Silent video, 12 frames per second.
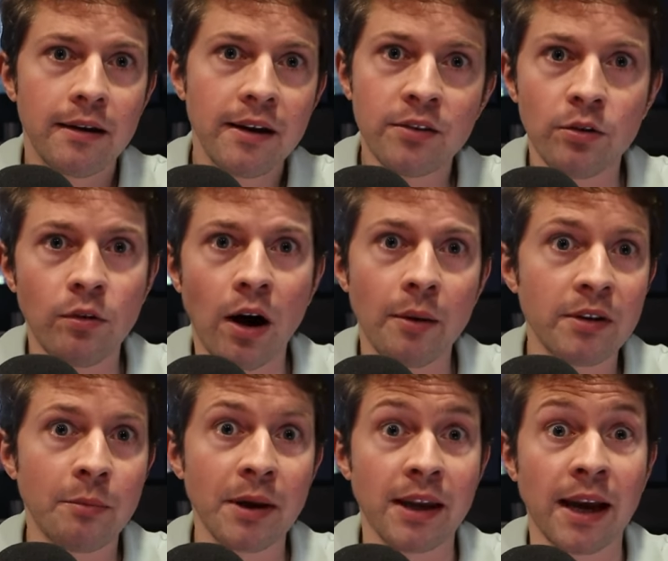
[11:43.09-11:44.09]
He's all right, but
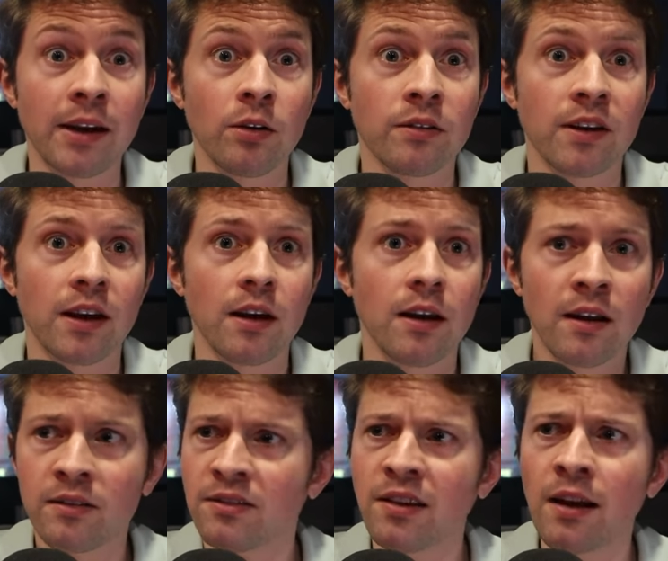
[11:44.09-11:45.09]
he's a bit chaotic.
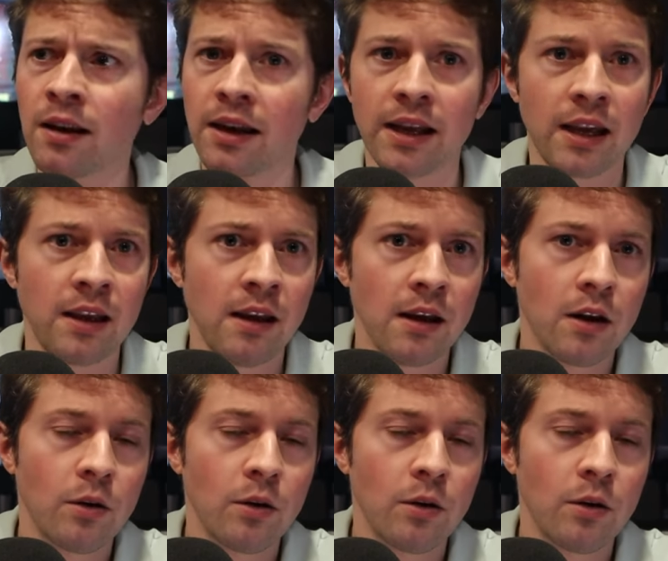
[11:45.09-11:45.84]
And suddenly,